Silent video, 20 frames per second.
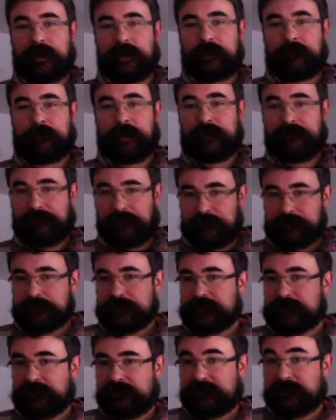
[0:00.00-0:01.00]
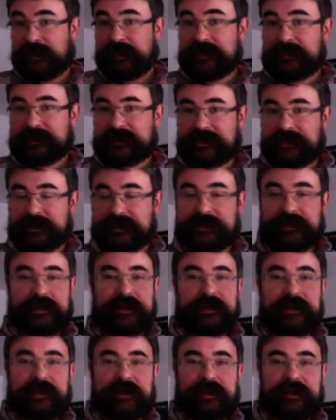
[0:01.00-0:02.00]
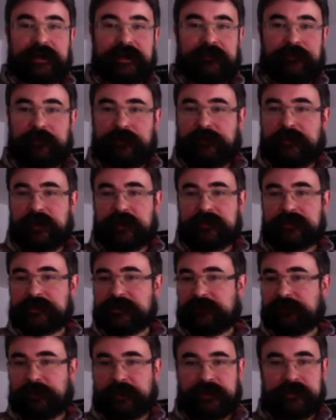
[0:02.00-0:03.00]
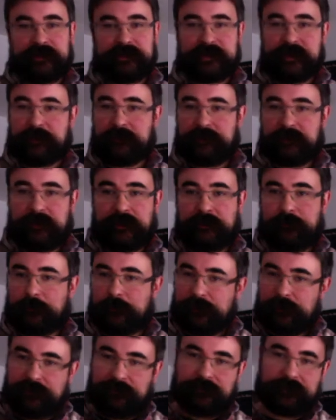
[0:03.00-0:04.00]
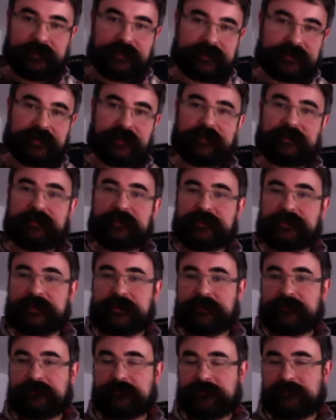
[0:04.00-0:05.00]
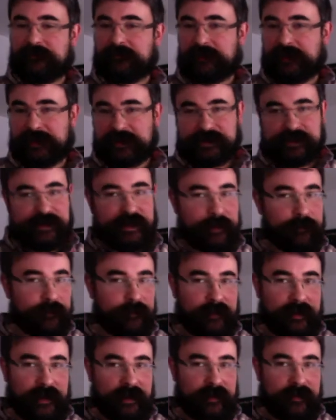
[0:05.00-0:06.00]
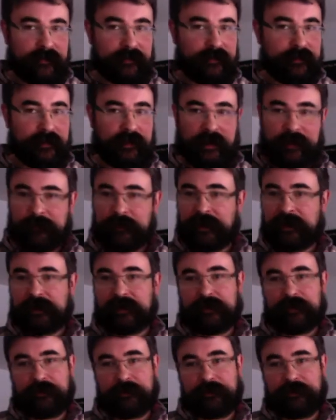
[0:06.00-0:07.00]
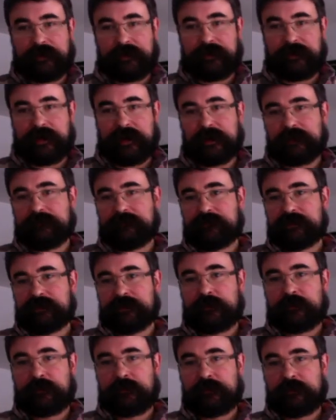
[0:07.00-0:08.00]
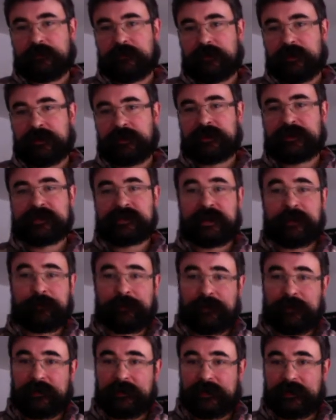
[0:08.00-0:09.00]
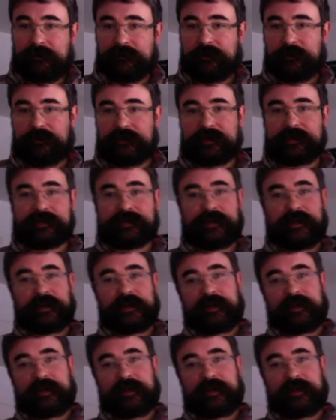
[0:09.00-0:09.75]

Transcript: my first piece of advice is, if you find yourself playing the same thing, willfully tell yourself, next time around, I'm not going to play that. So an example I'll give you is,